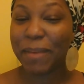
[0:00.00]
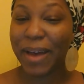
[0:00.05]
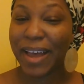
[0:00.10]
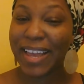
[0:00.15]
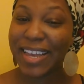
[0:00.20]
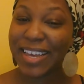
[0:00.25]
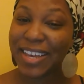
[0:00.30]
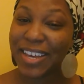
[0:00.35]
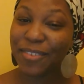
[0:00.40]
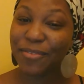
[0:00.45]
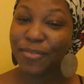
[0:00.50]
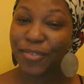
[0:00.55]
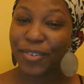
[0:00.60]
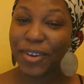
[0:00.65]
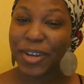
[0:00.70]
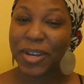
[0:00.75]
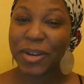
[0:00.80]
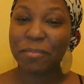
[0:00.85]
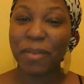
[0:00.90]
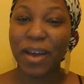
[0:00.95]
my good
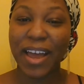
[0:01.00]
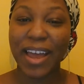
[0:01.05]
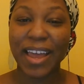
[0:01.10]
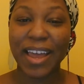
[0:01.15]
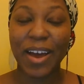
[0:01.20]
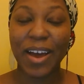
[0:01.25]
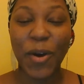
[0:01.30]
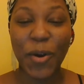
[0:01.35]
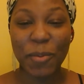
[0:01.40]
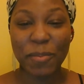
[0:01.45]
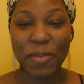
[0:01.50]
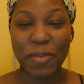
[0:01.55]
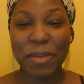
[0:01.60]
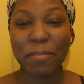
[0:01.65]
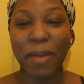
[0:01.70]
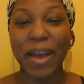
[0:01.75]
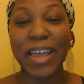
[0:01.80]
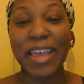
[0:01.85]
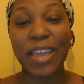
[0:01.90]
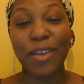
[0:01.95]
friend, my
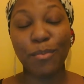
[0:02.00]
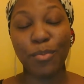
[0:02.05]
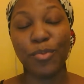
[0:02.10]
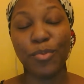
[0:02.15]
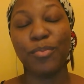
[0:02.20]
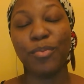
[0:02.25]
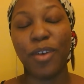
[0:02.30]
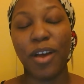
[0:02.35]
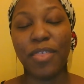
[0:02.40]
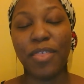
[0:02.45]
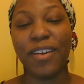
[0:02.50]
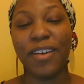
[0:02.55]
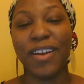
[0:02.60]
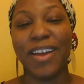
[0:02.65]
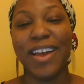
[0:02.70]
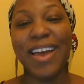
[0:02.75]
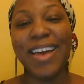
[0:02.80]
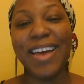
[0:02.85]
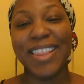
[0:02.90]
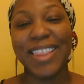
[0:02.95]
homie, my Hebrew
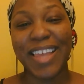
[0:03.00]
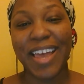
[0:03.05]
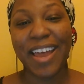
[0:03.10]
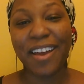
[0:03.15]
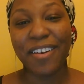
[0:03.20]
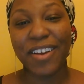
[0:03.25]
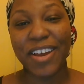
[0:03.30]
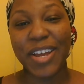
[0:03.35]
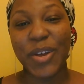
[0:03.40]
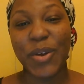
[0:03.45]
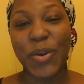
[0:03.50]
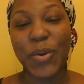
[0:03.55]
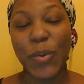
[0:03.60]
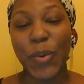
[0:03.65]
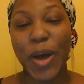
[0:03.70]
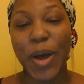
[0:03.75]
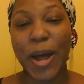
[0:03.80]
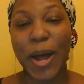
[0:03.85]
brother, Larry, who